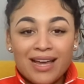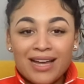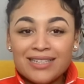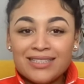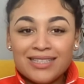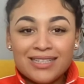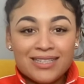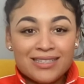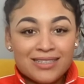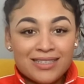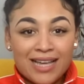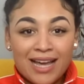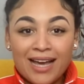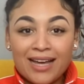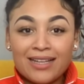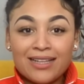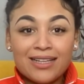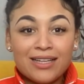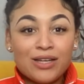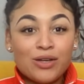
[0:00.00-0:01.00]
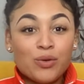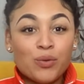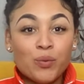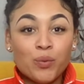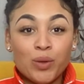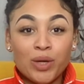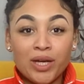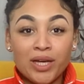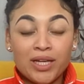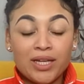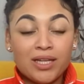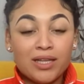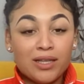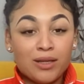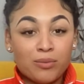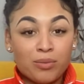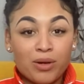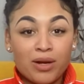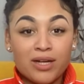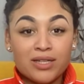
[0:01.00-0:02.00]
that's exactly what
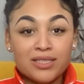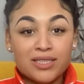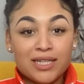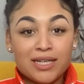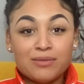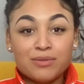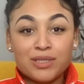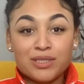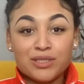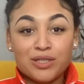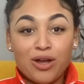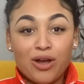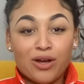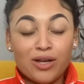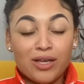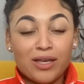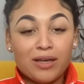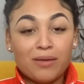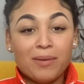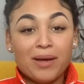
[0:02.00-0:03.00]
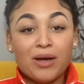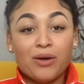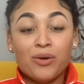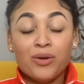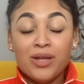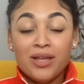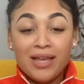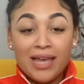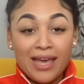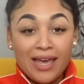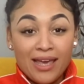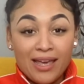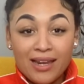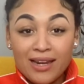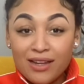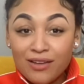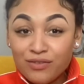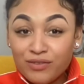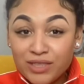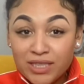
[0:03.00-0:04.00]
LeBron James is talking about.
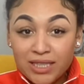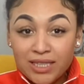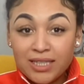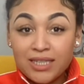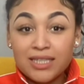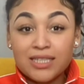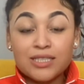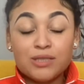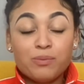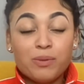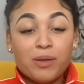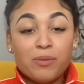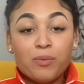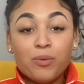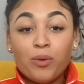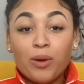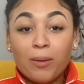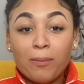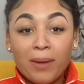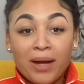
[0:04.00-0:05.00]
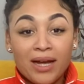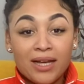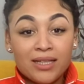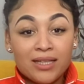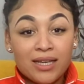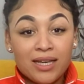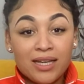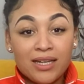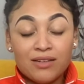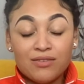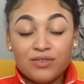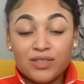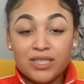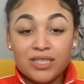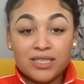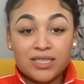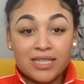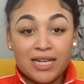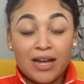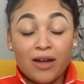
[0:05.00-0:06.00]
NFTs. People are buying the
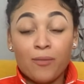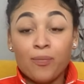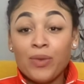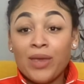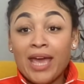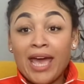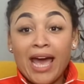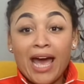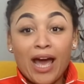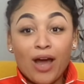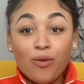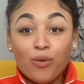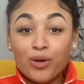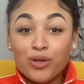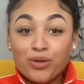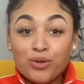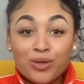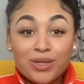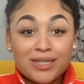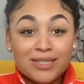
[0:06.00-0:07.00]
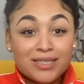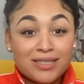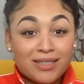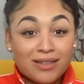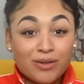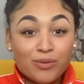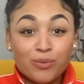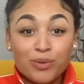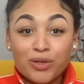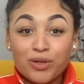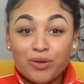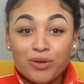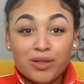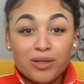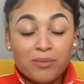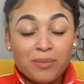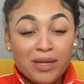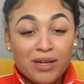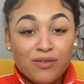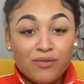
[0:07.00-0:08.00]
NFTs now. How are you going to stunt when you're in
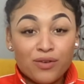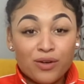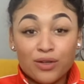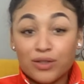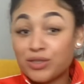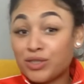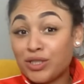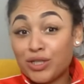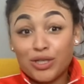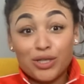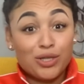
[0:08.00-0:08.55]
the metaverse?